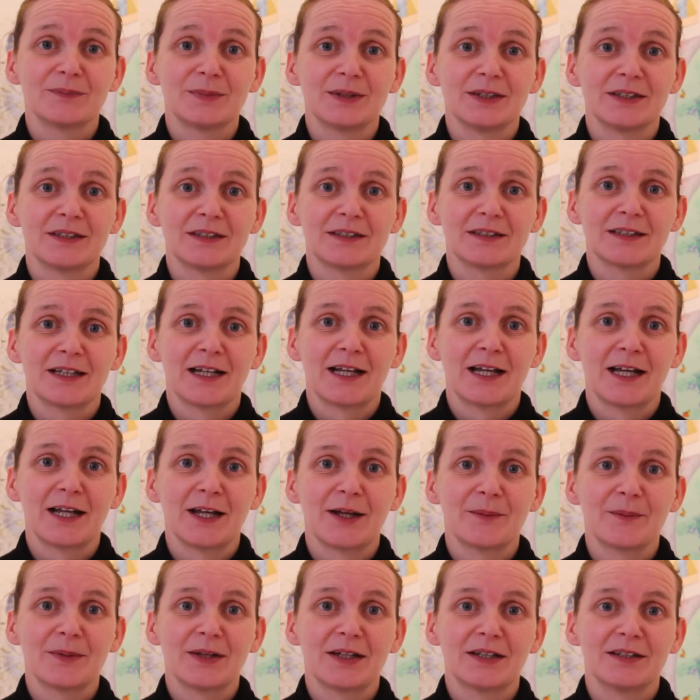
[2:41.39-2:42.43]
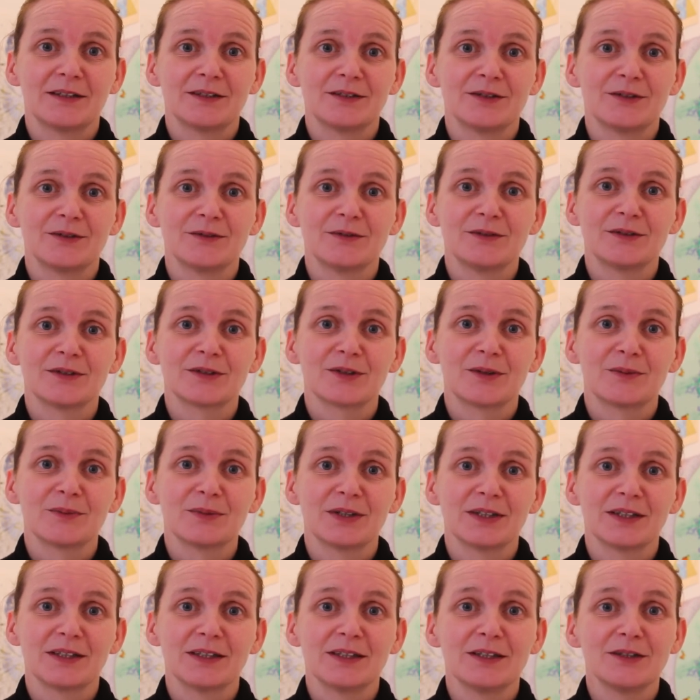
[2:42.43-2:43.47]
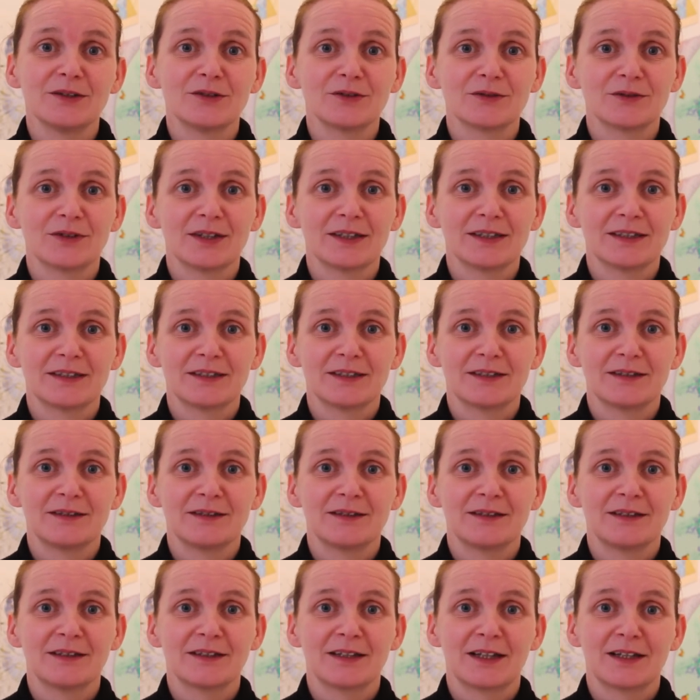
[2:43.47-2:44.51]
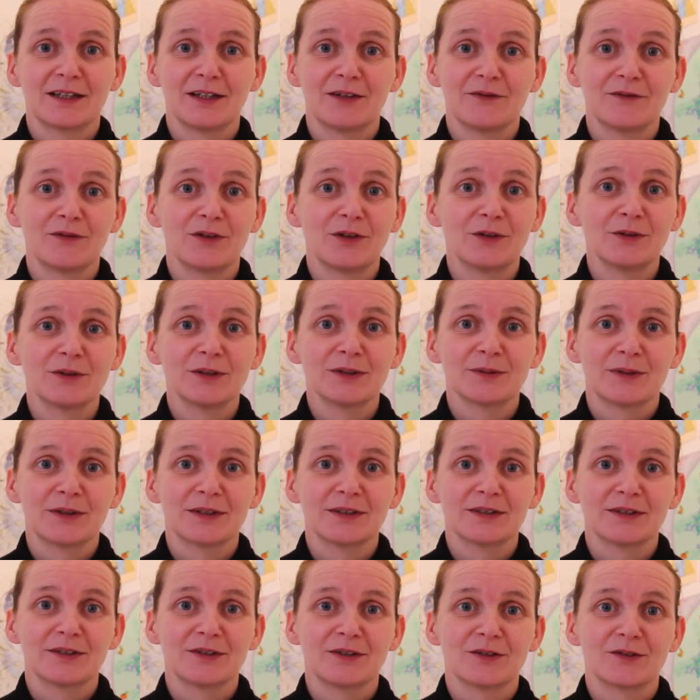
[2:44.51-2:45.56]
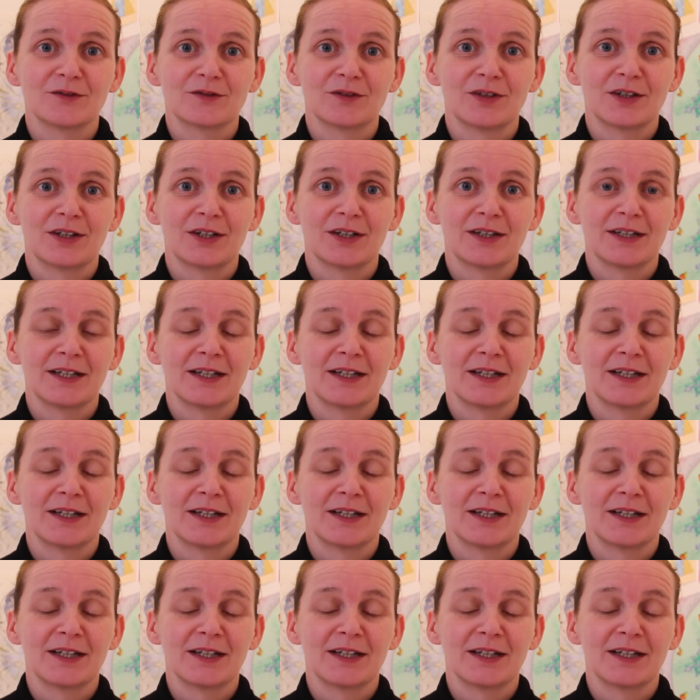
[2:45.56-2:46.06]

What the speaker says: being calm and doing something interesting that they've always wanted to try.